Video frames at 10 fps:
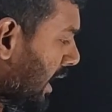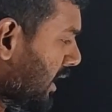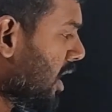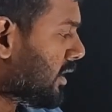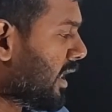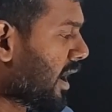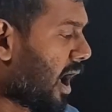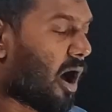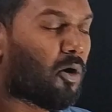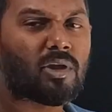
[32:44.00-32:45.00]
And
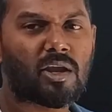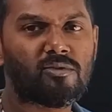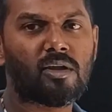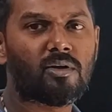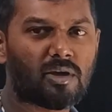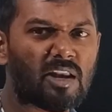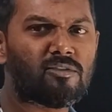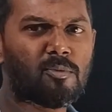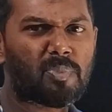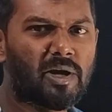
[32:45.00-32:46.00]
how can
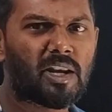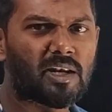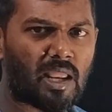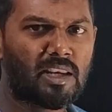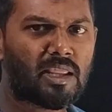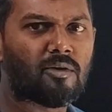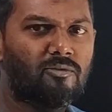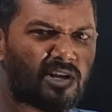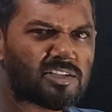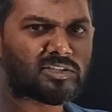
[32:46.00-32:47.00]
we predict
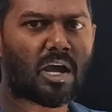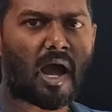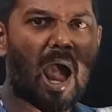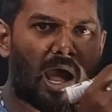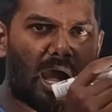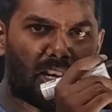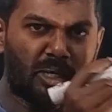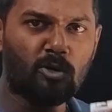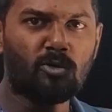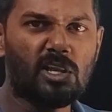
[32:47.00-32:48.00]
which
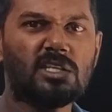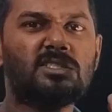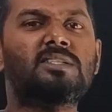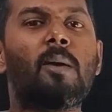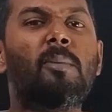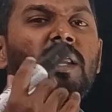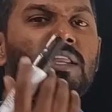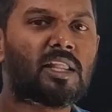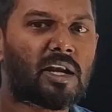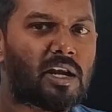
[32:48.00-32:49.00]
nucleus is
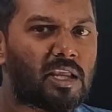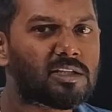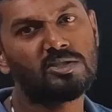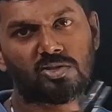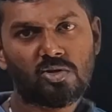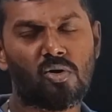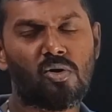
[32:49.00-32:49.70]
emitting the radiations?